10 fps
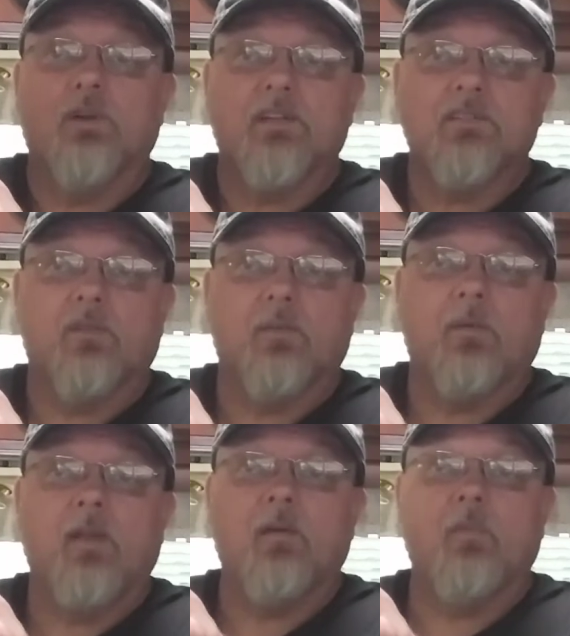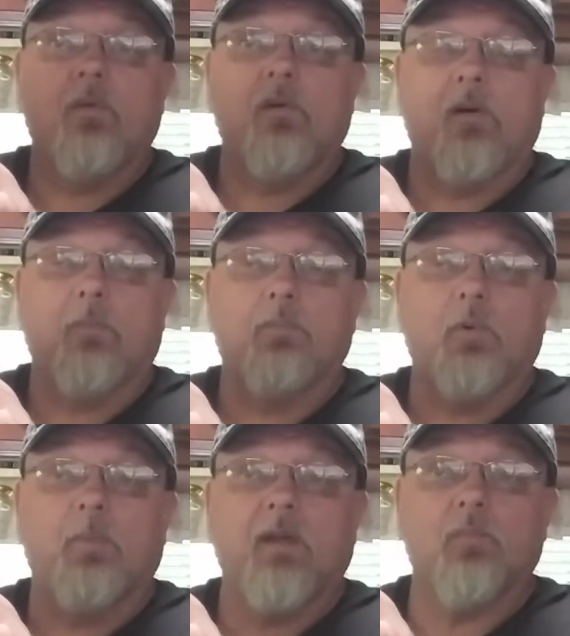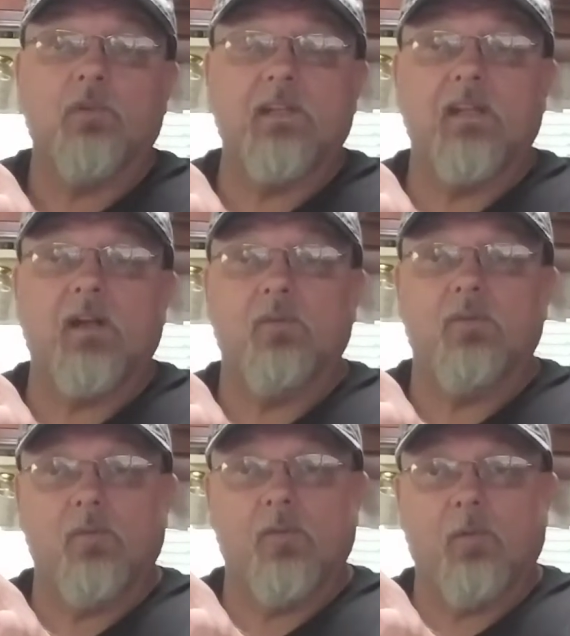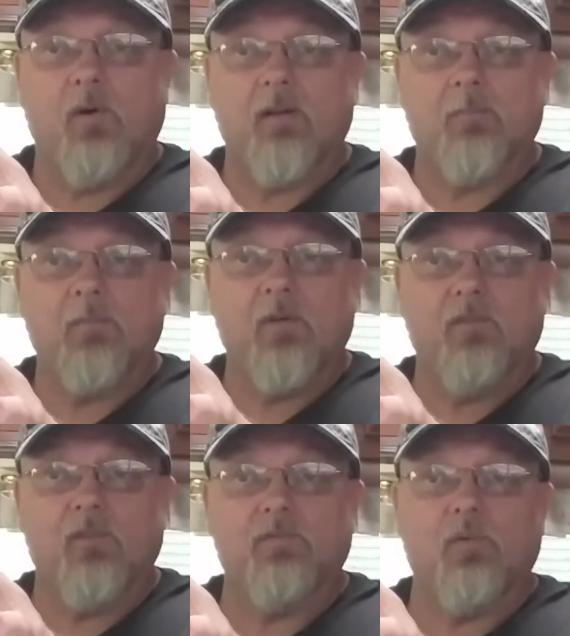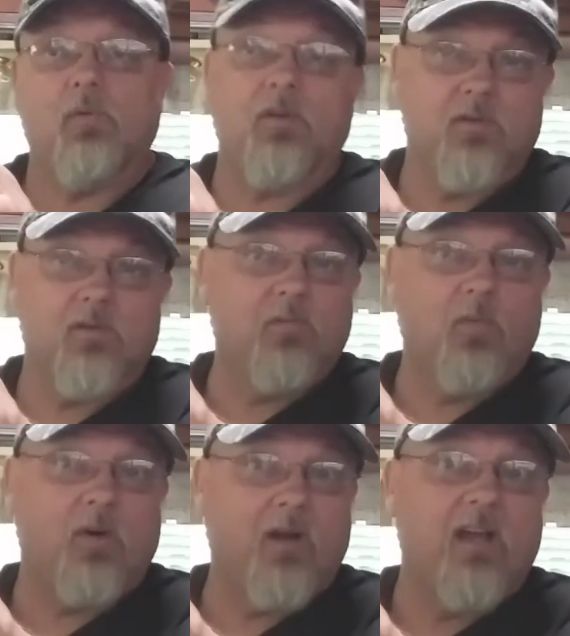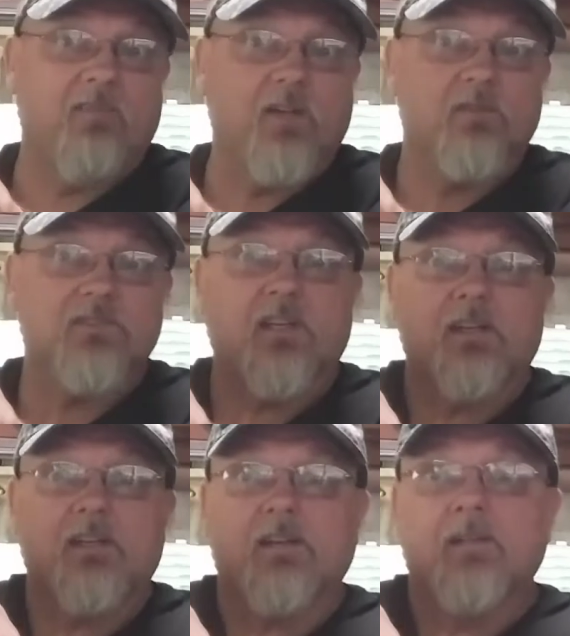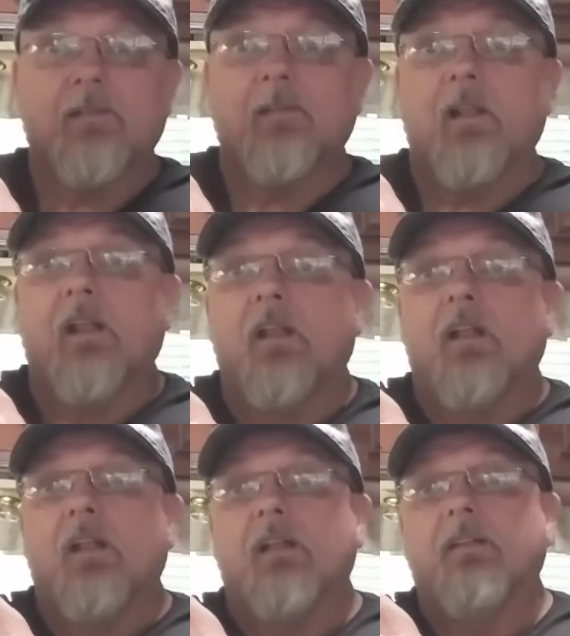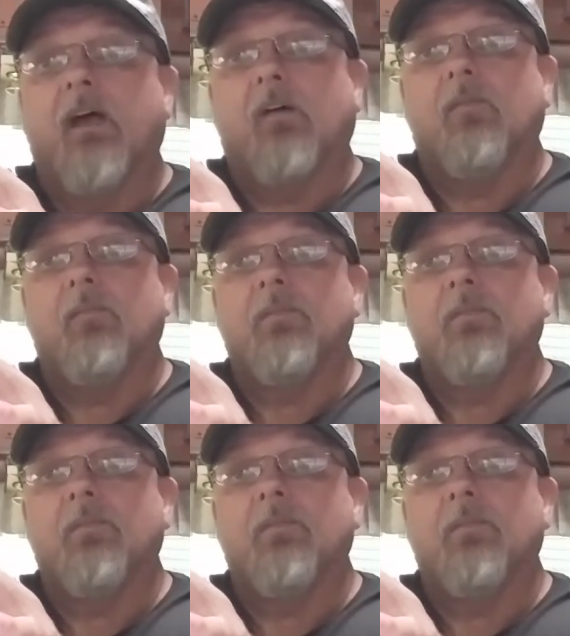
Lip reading: it so the propane will leak out through the bottom of the floor, or have it outside. Now,